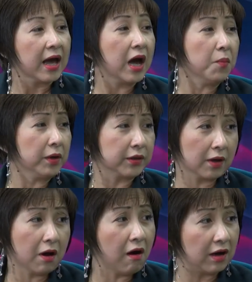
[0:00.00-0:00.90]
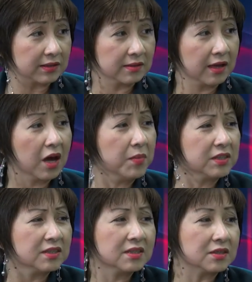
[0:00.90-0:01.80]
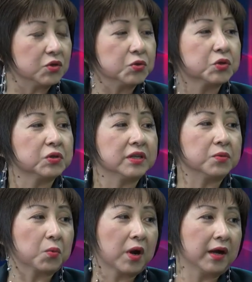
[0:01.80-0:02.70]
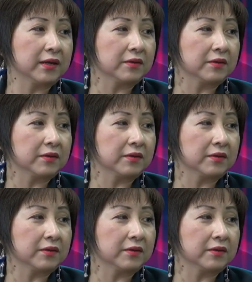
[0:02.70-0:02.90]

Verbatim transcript: how about the cost? Mm-hmm. How much does it usually run?